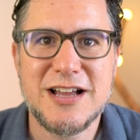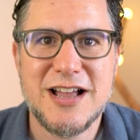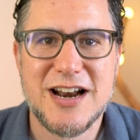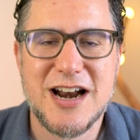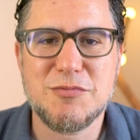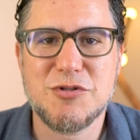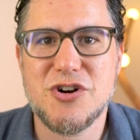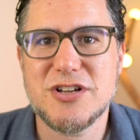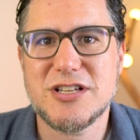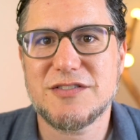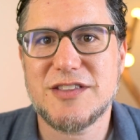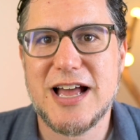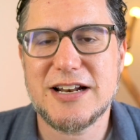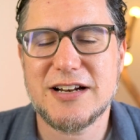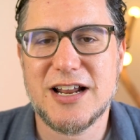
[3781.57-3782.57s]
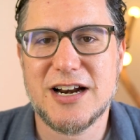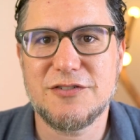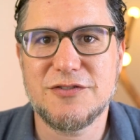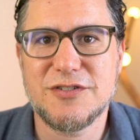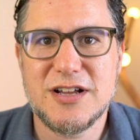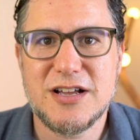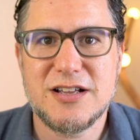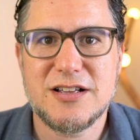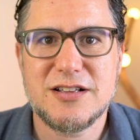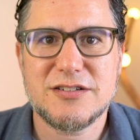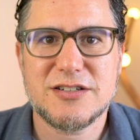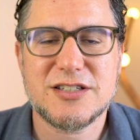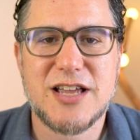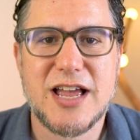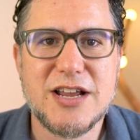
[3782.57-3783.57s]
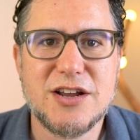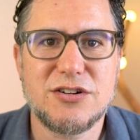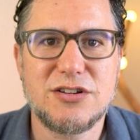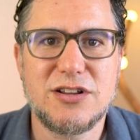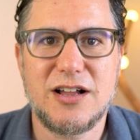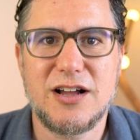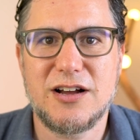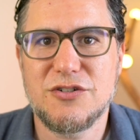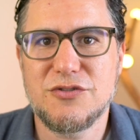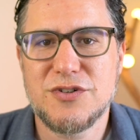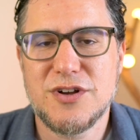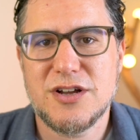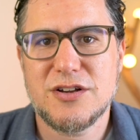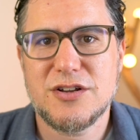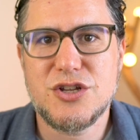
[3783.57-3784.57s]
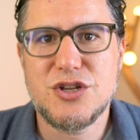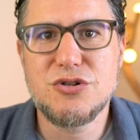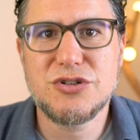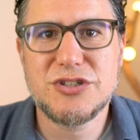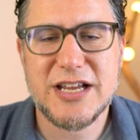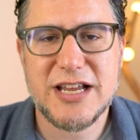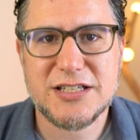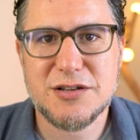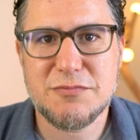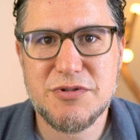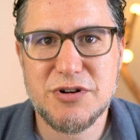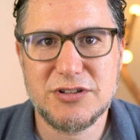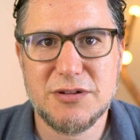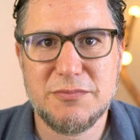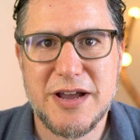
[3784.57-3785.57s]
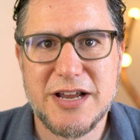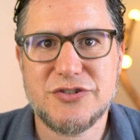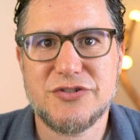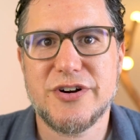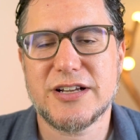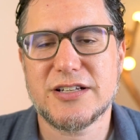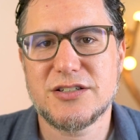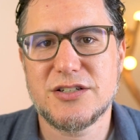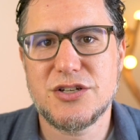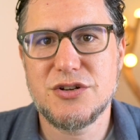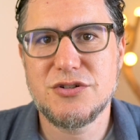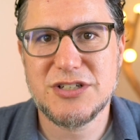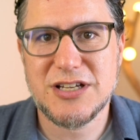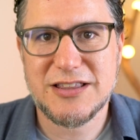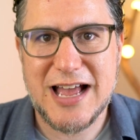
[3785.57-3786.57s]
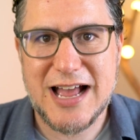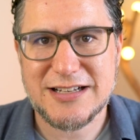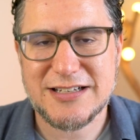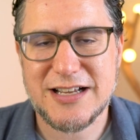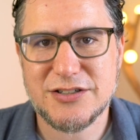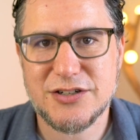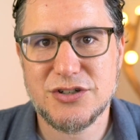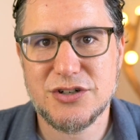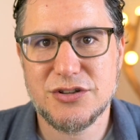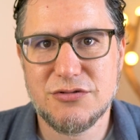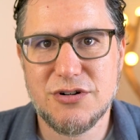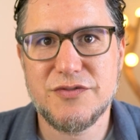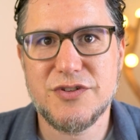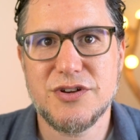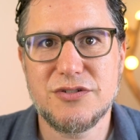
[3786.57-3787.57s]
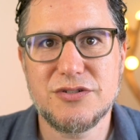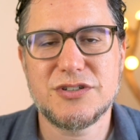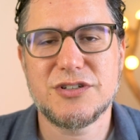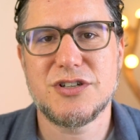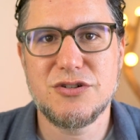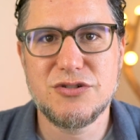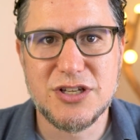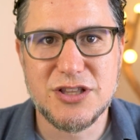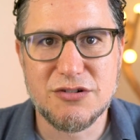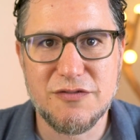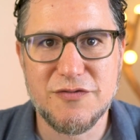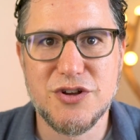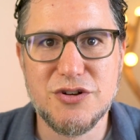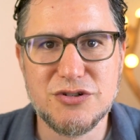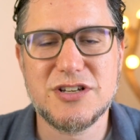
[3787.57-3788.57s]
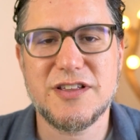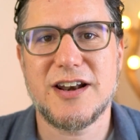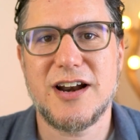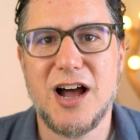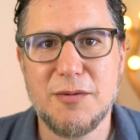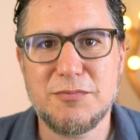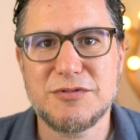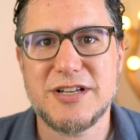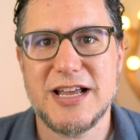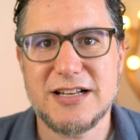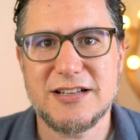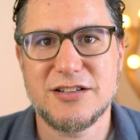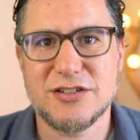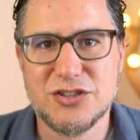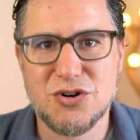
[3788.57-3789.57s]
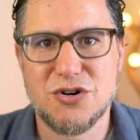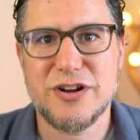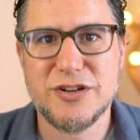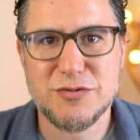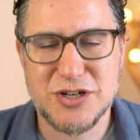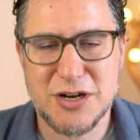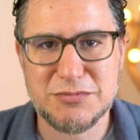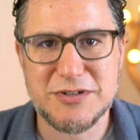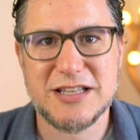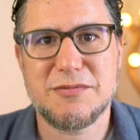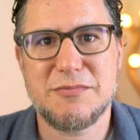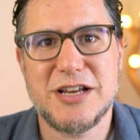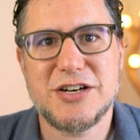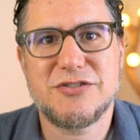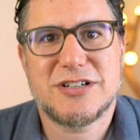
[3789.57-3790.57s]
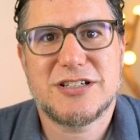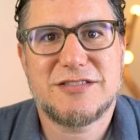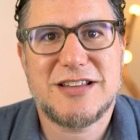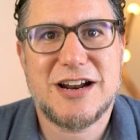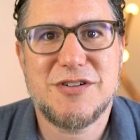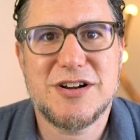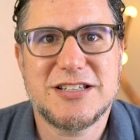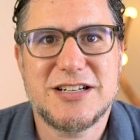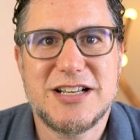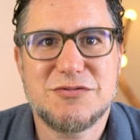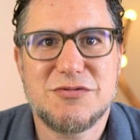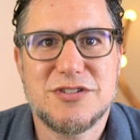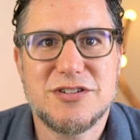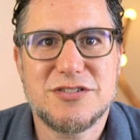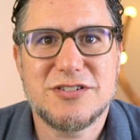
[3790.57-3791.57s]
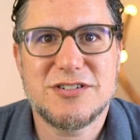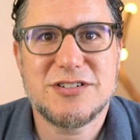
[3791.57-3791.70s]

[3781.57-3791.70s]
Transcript: And I'm curious if that kind of cycle of using it to build the matrix, using that then to do the reviews, using the reviews to then update the stories, which update the matrix, if that resonates with you.